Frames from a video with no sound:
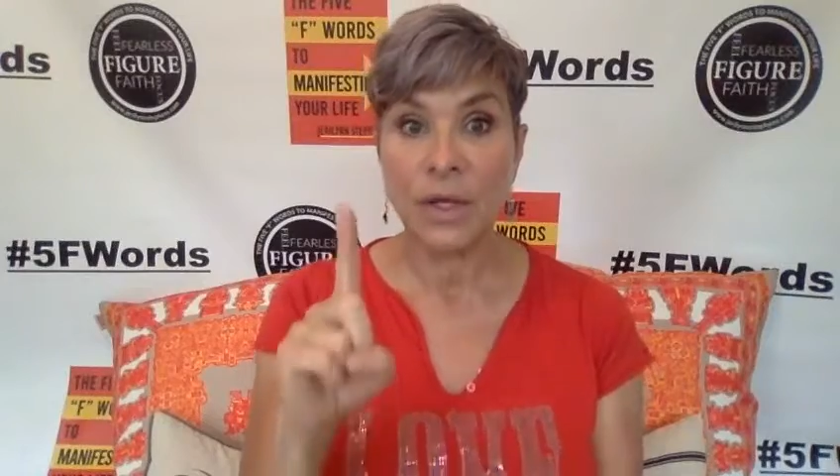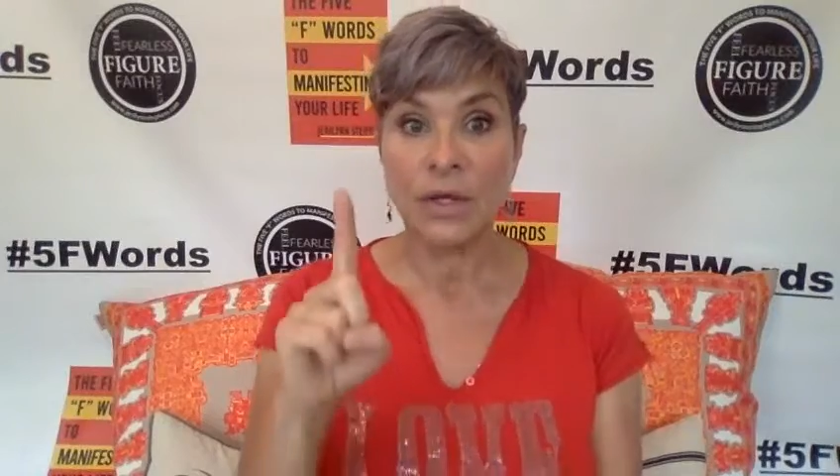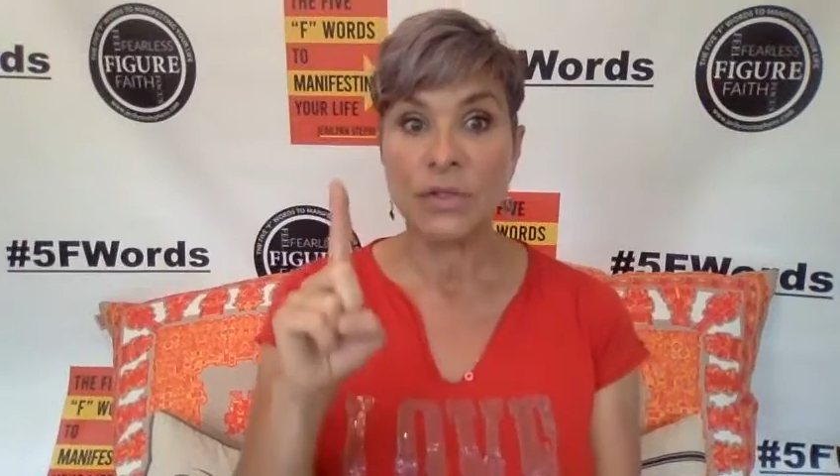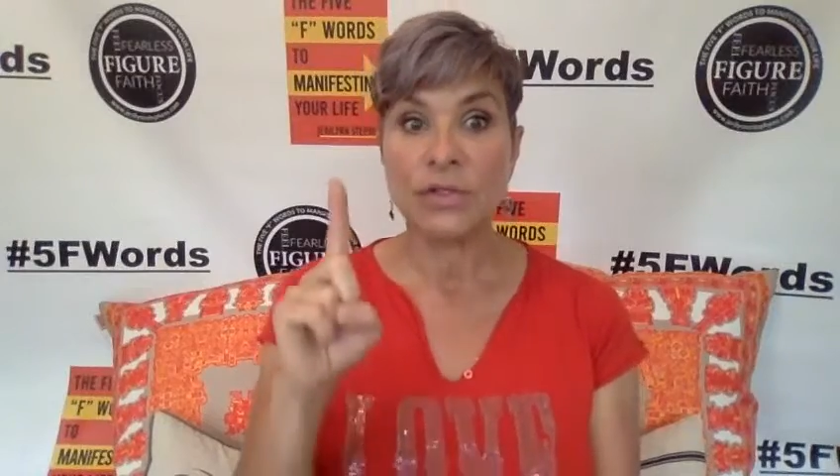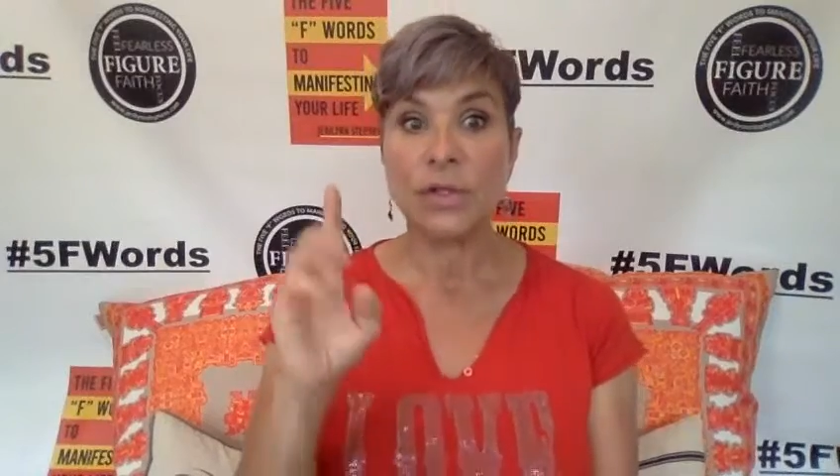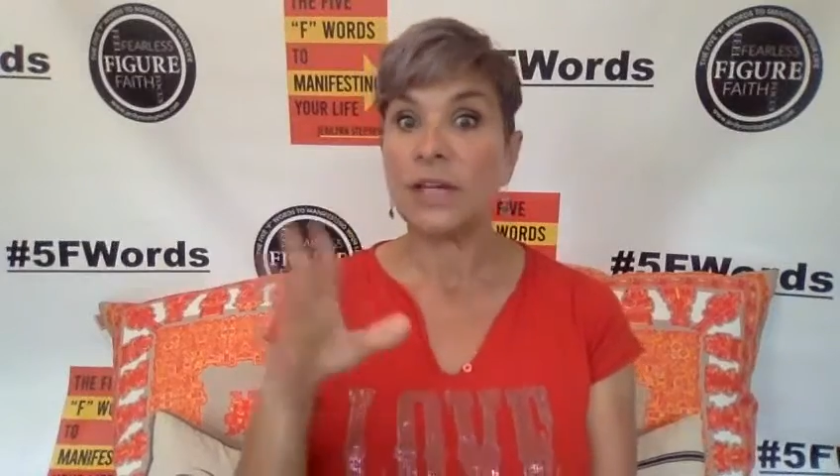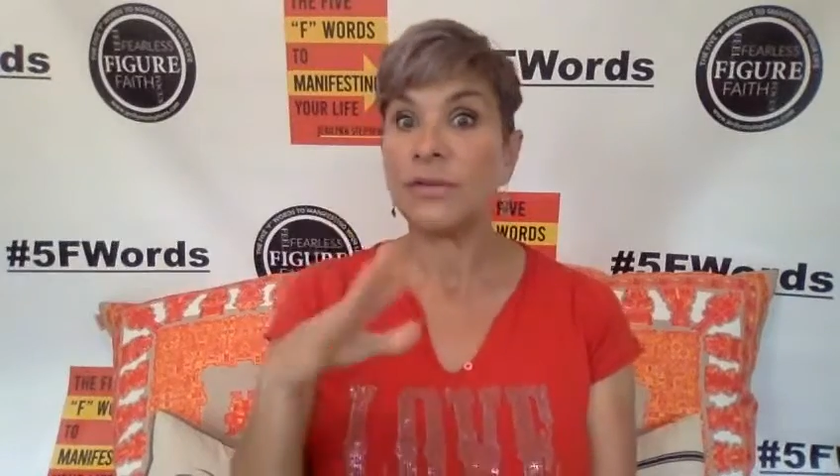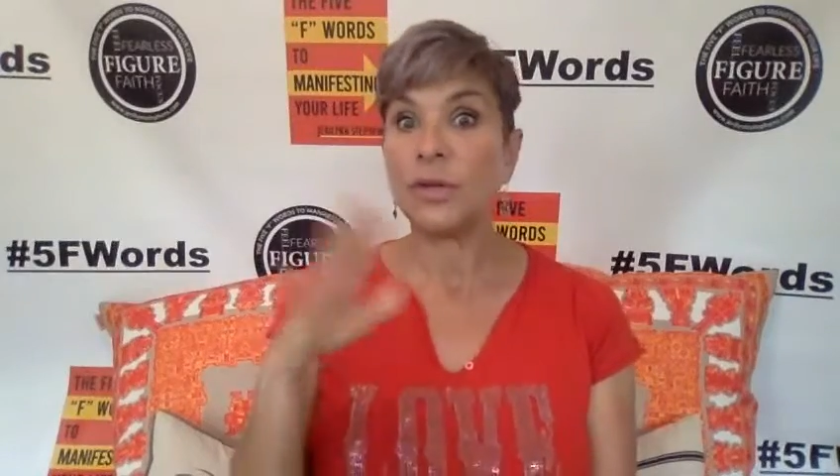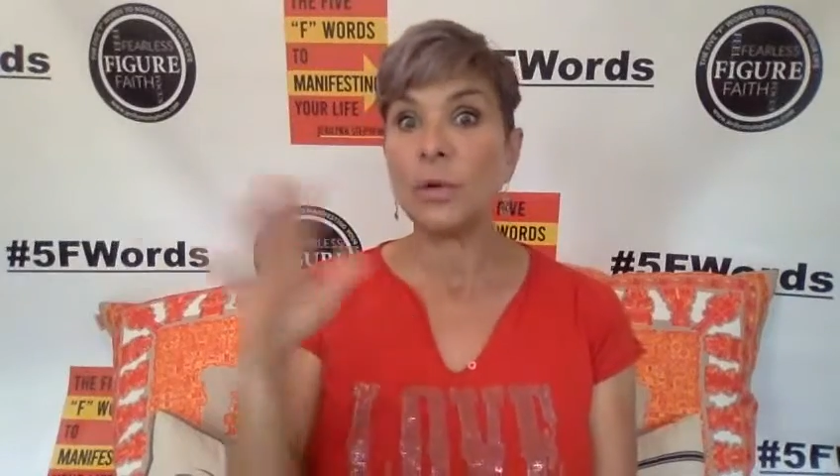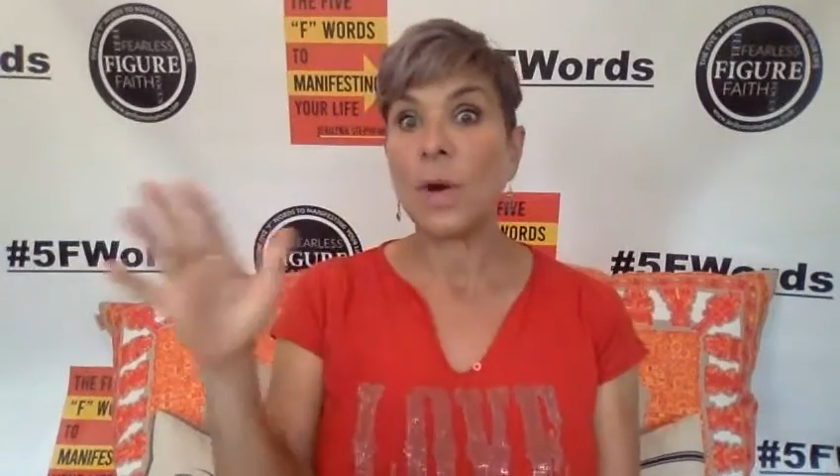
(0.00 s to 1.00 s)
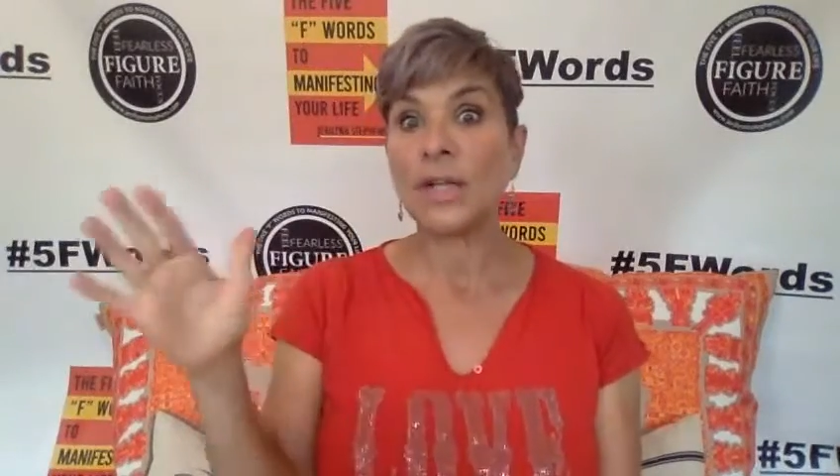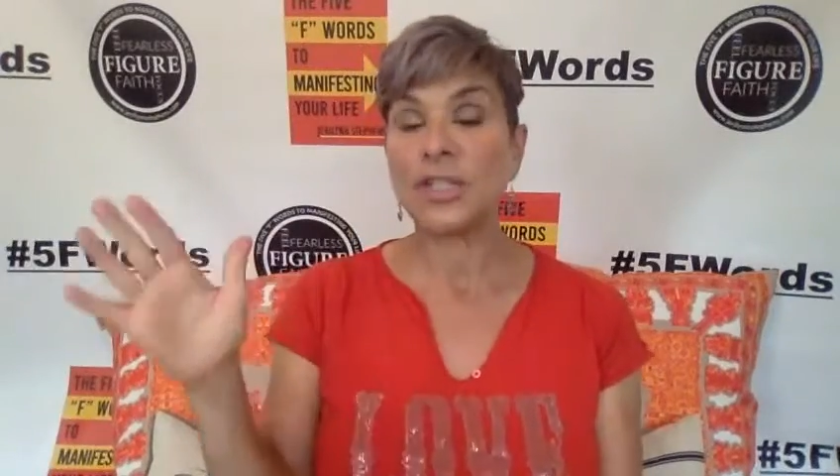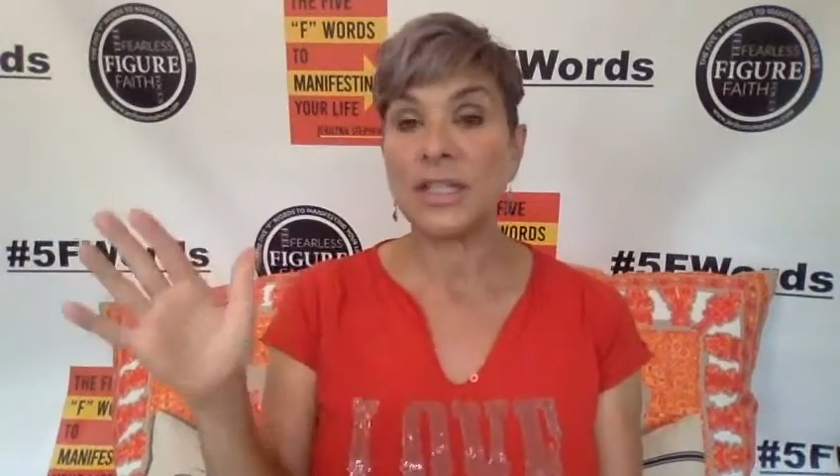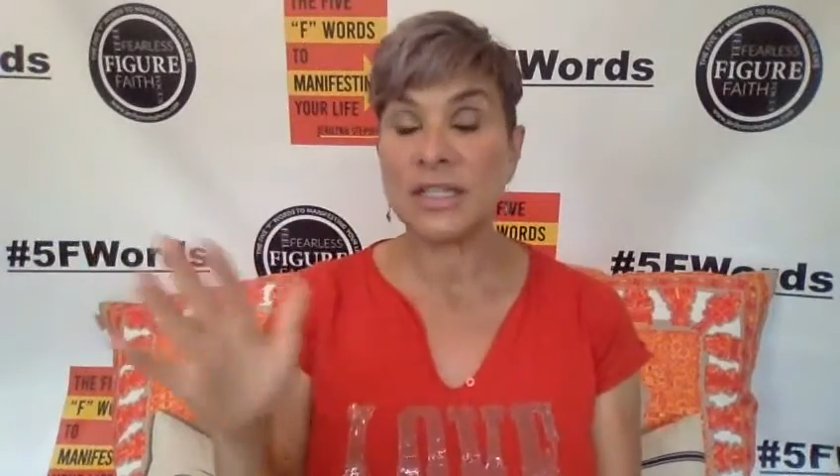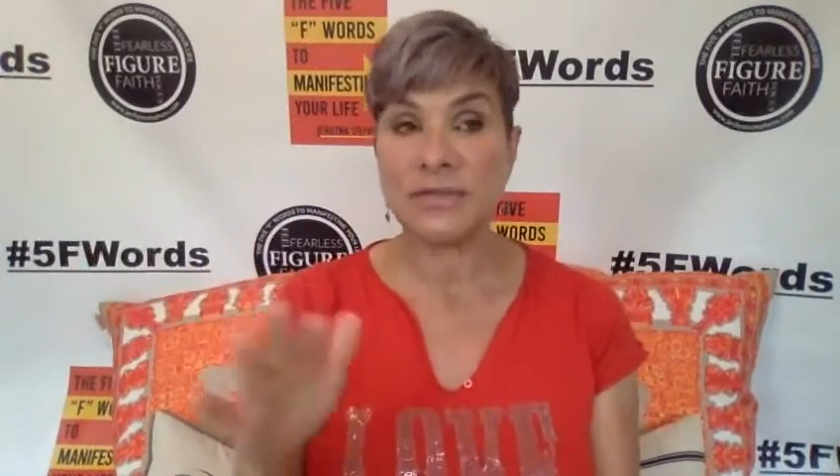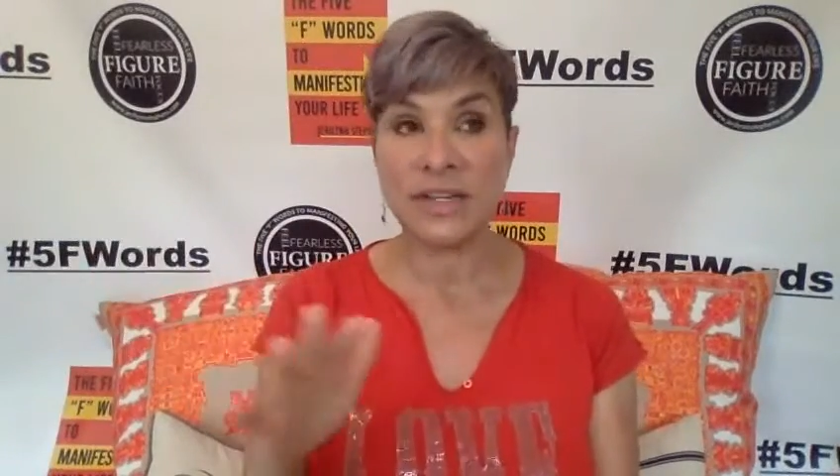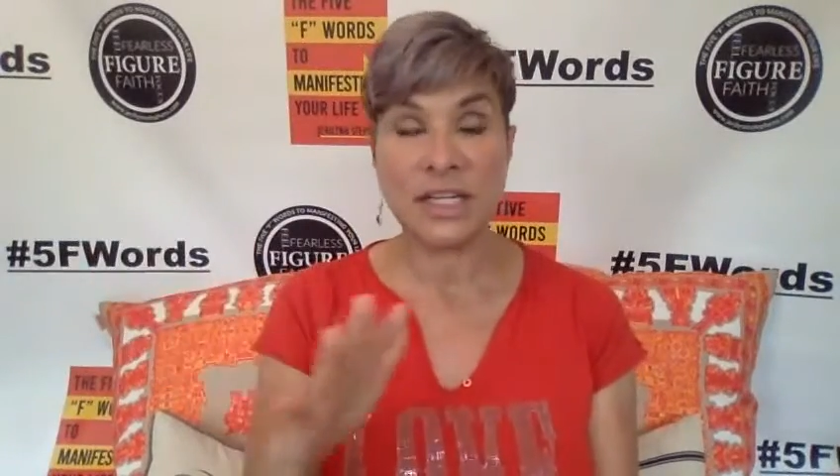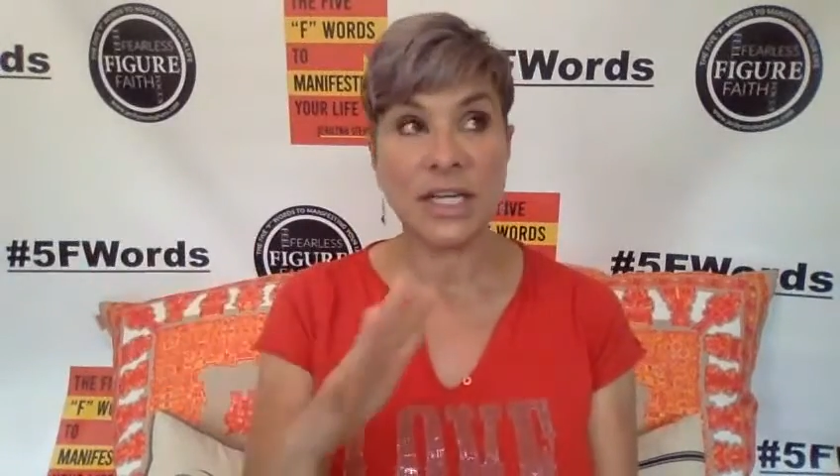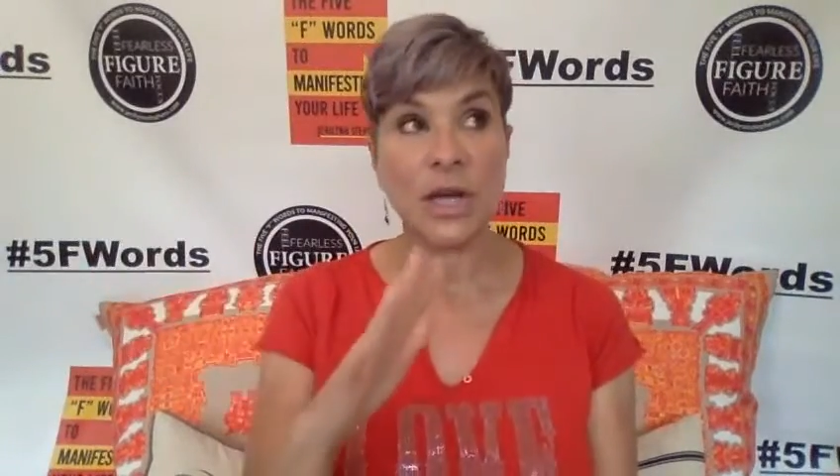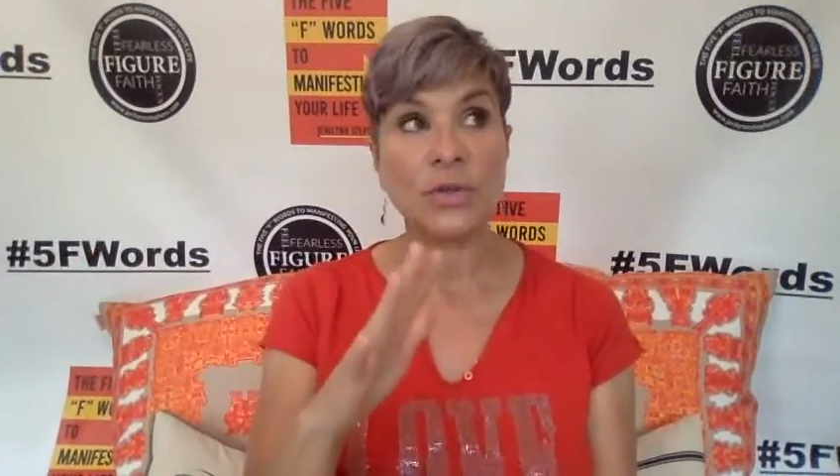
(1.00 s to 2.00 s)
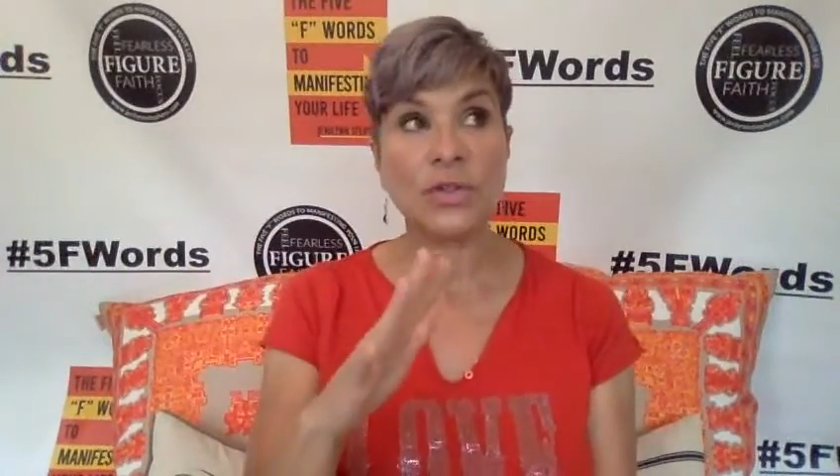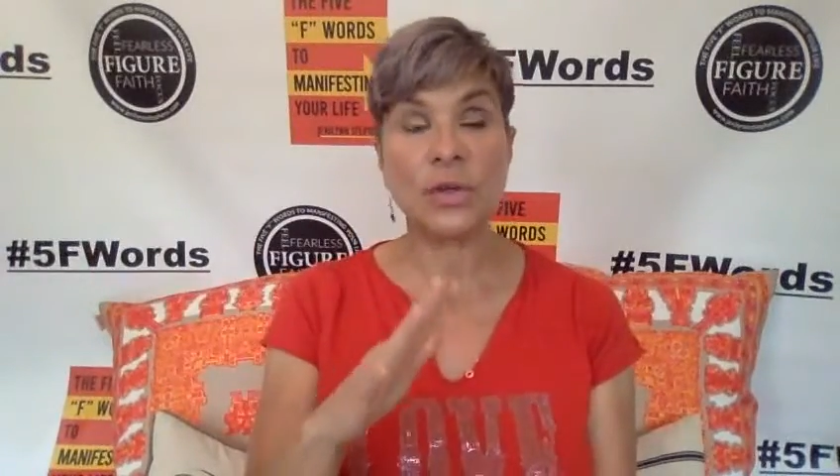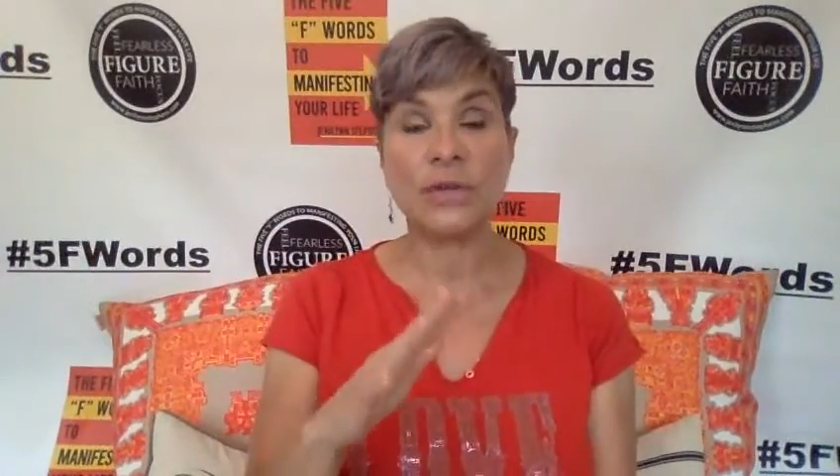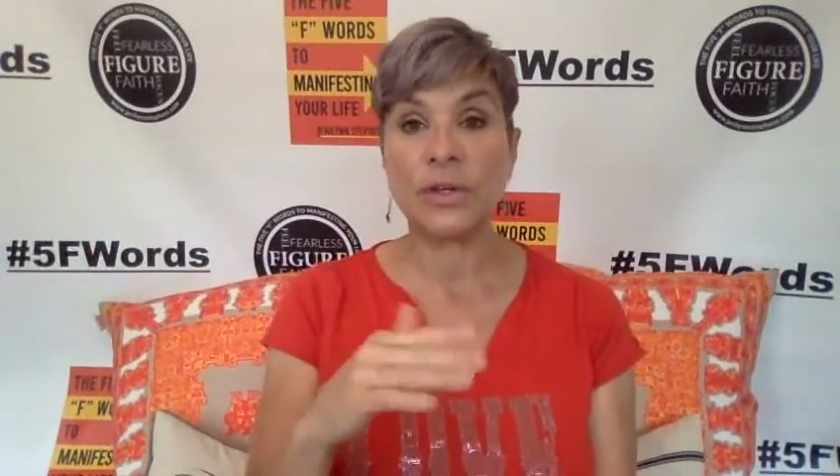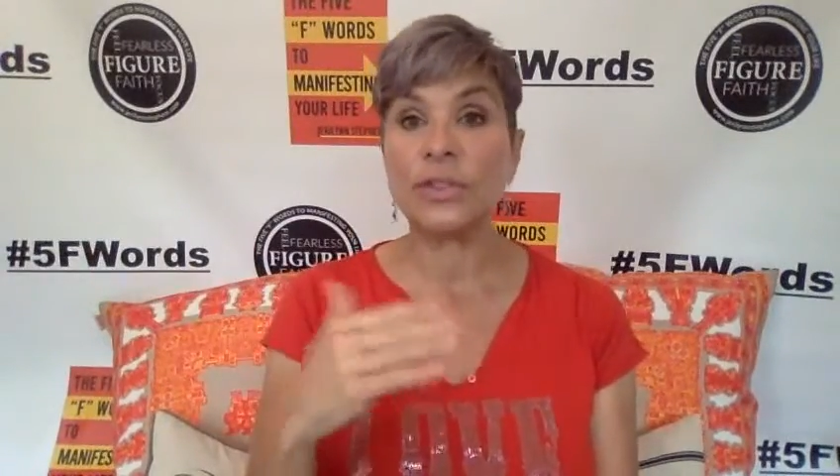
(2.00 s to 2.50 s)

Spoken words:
So like if you're watching these videos or if